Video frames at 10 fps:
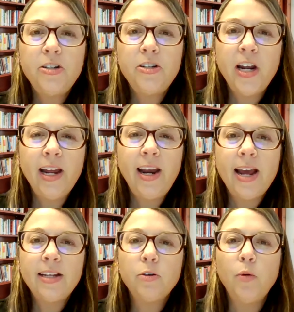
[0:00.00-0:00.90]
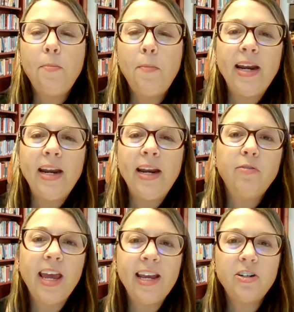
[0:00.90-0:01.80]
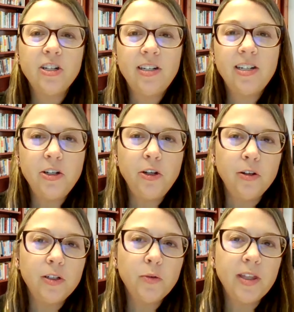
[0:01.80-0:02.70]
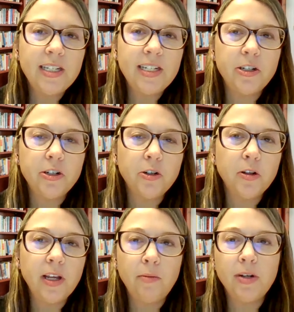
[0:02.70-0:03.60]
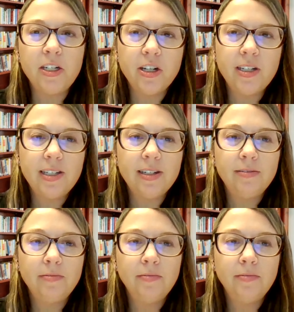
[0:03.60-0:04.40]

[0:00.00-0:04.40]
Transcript: Jan asked, what magnification did you use with the digital images?